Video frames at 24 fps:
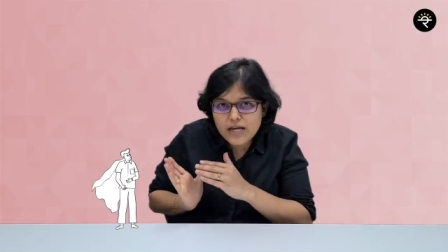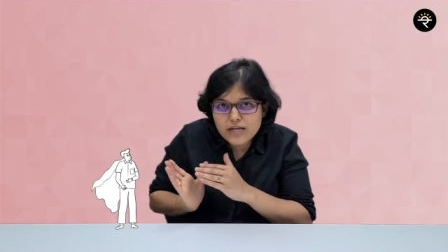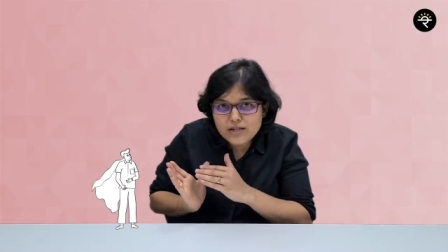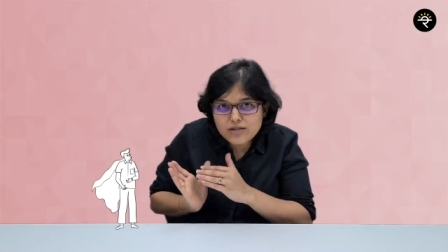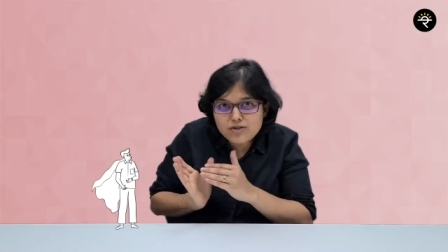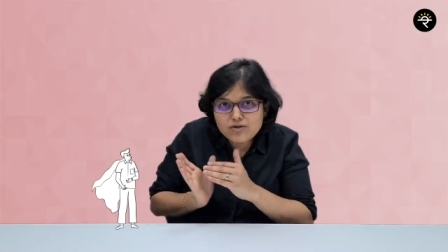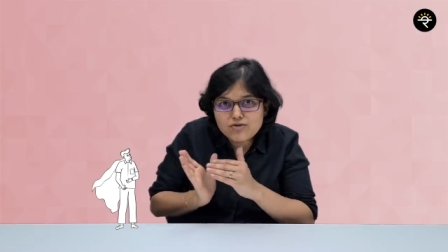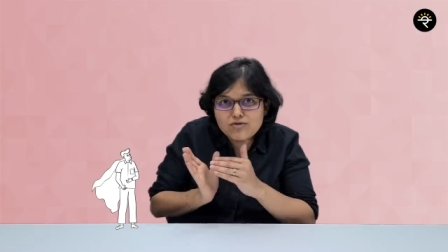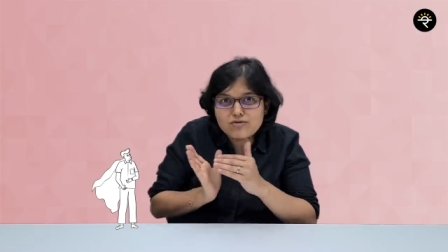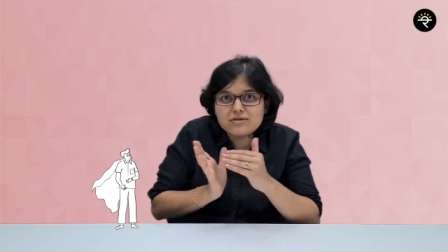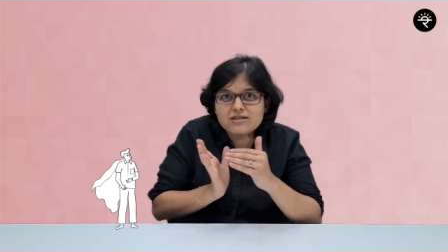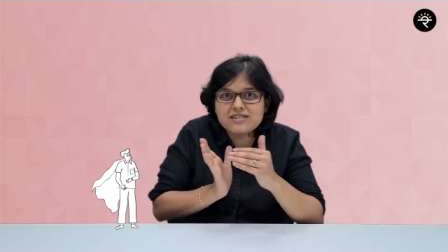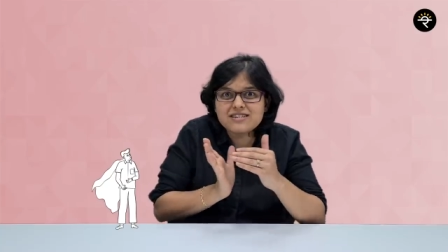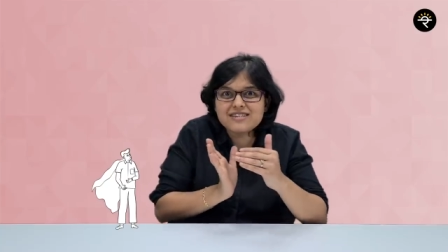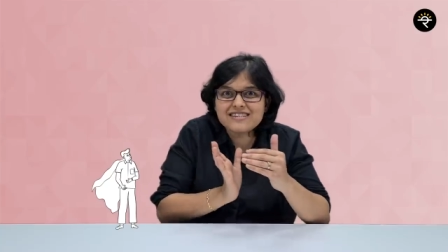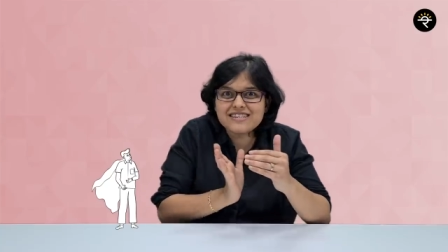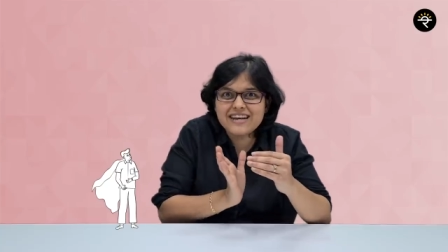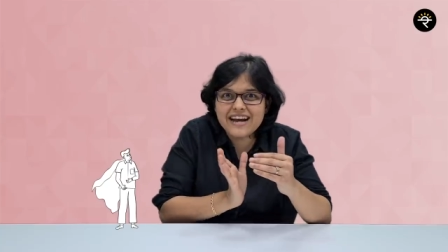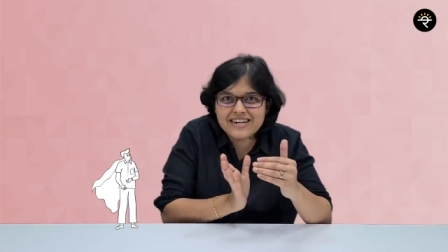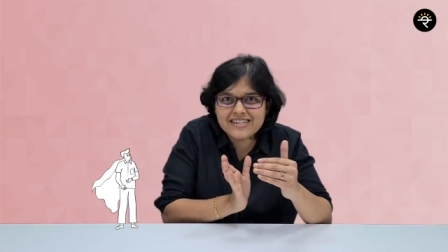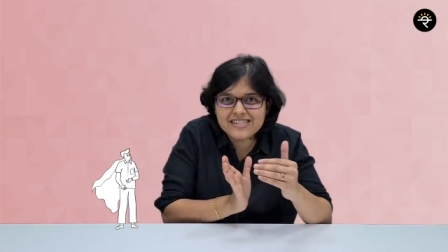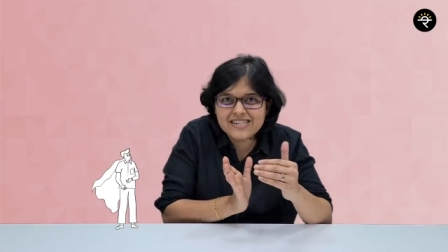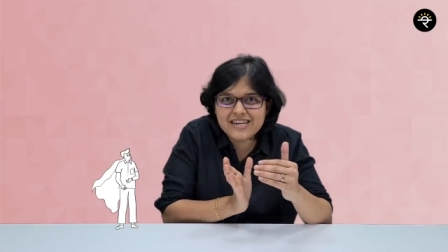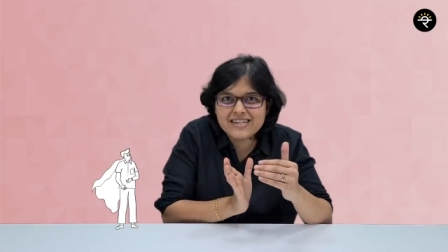issue these
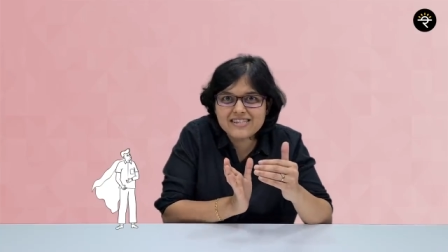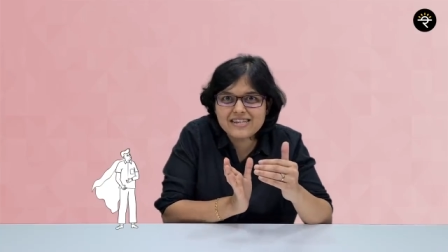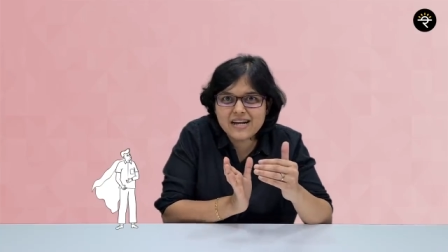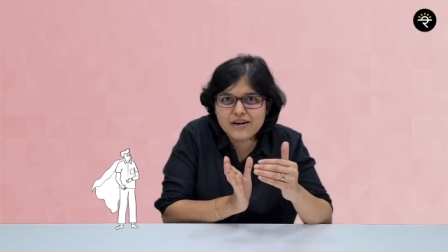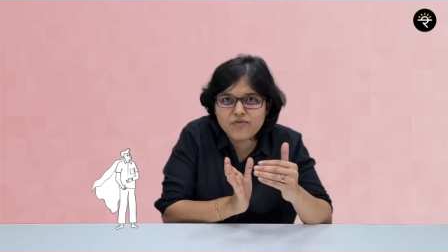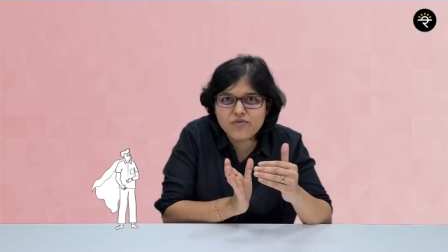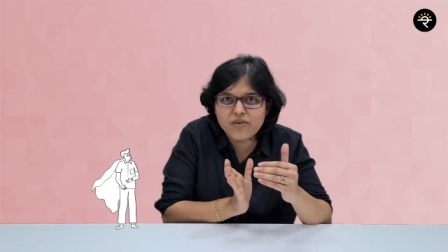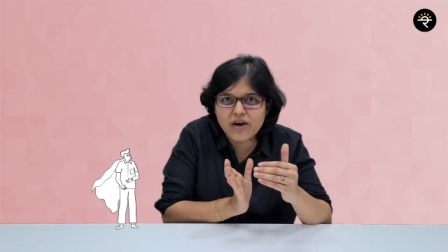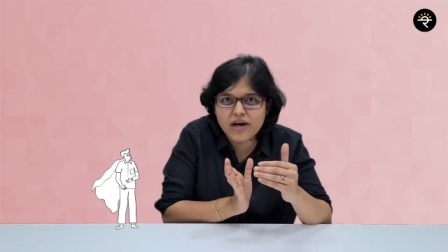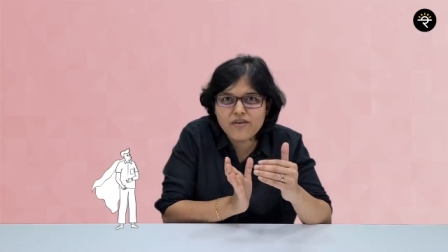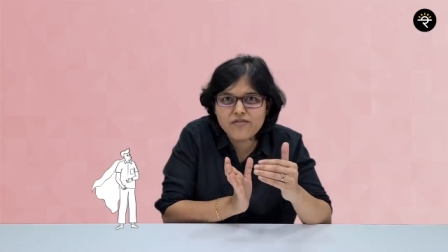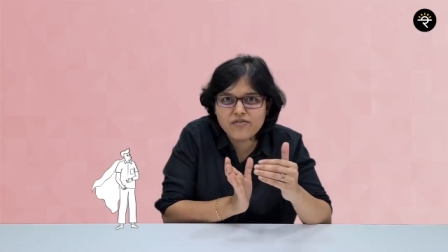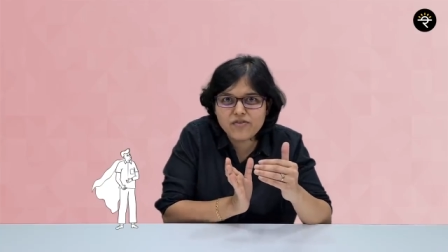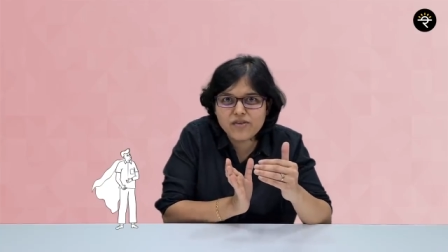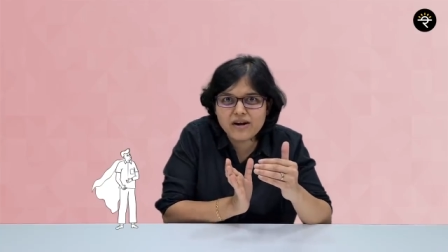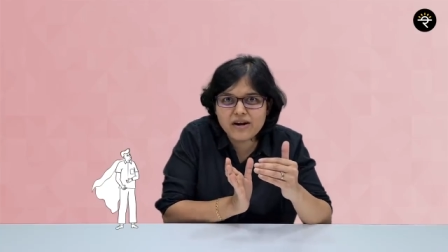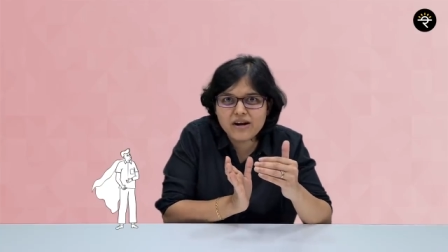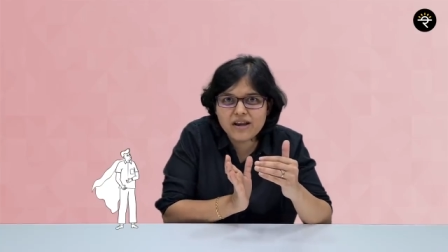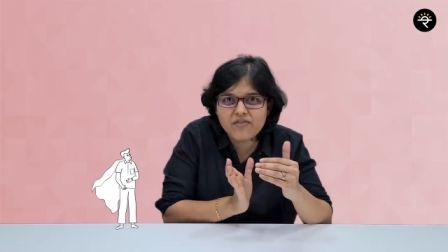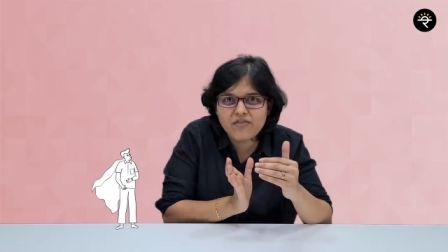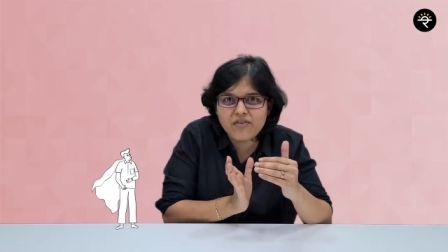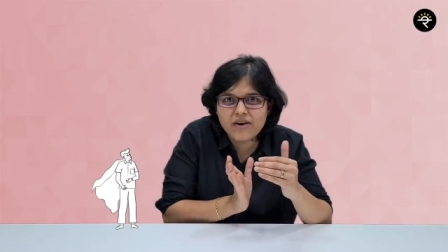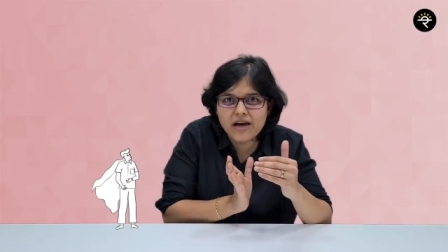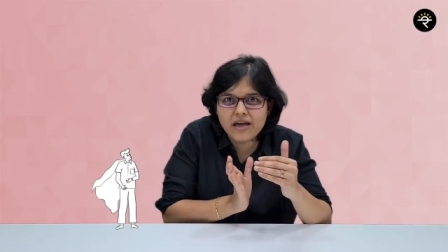right shares at
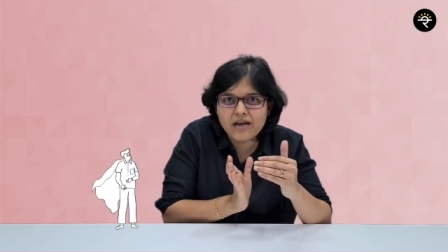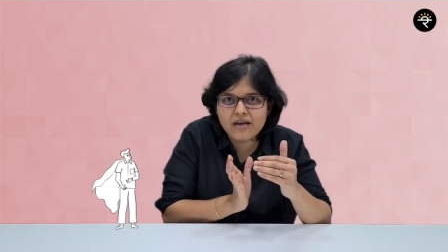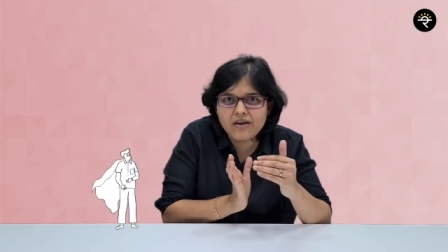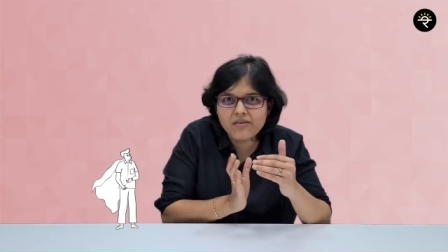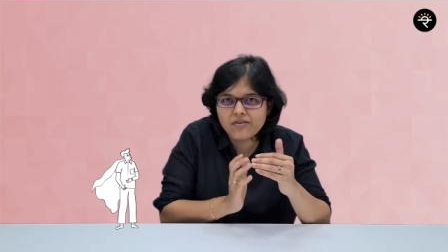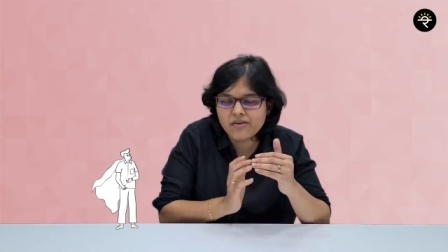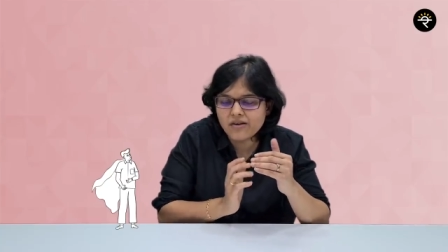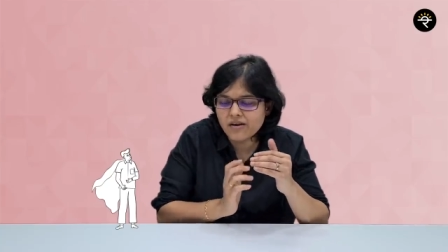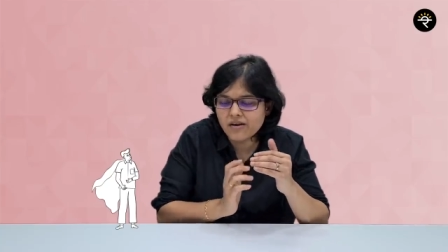535,